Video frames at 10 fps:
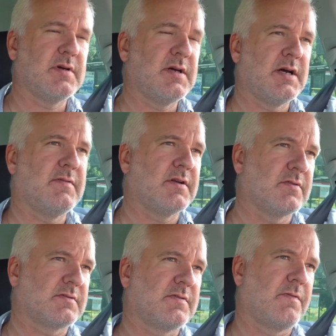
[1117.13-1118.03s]
I have a
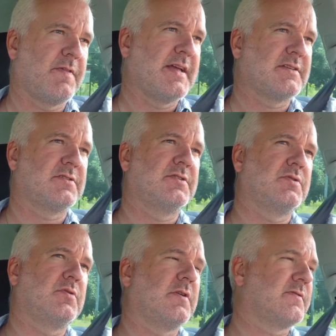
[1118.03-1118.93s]
lot of things to
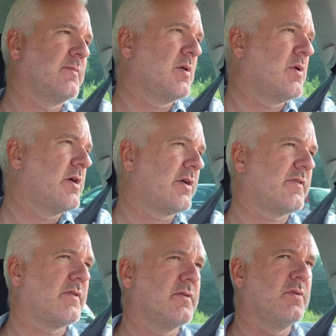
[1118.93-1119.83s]
do after my work,
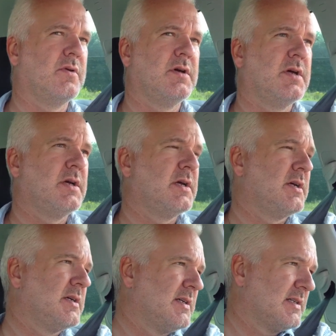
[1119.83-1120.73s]
so
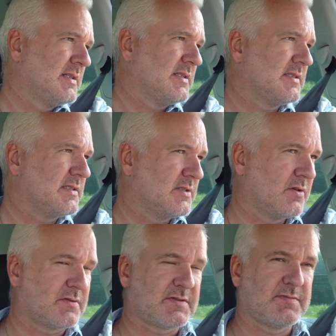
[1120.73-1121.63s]

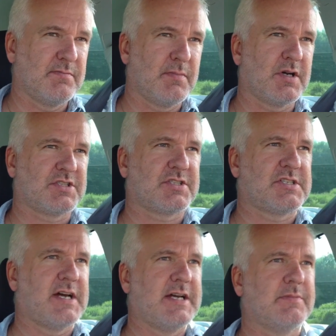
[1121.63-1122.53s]
not much
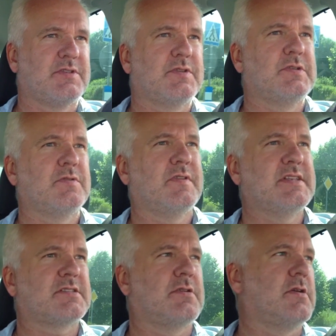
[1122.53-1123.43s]
time to do
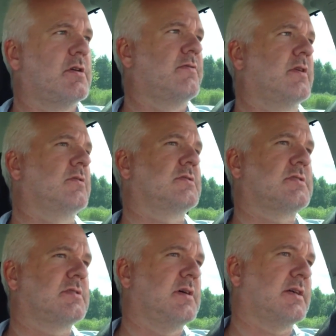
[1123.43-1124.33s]
these car
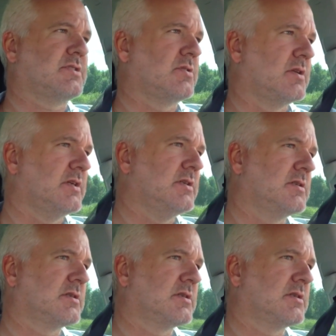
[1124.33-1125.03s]
vlogs, actually.